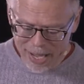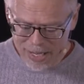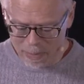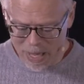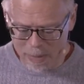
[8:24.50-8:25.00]

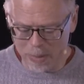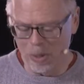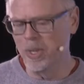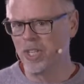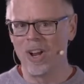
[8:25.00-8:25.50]
to
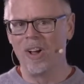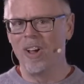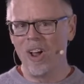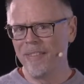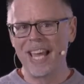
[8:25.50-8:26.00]
people, which
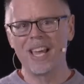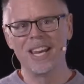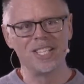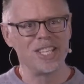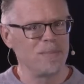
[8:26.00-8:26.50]
all of that
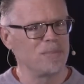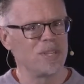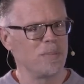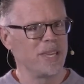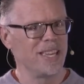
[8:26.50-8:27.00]
kind of seems
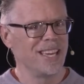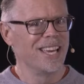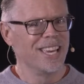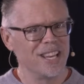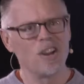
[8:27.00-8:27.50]
to be
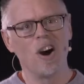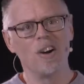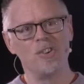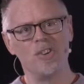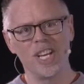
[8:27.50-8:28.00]
in
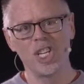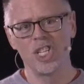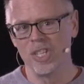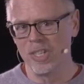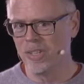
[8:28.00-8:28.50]

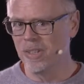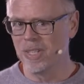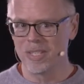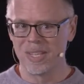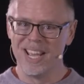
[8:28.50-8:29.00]
contradiction to
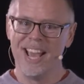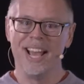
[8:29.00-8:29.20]
this,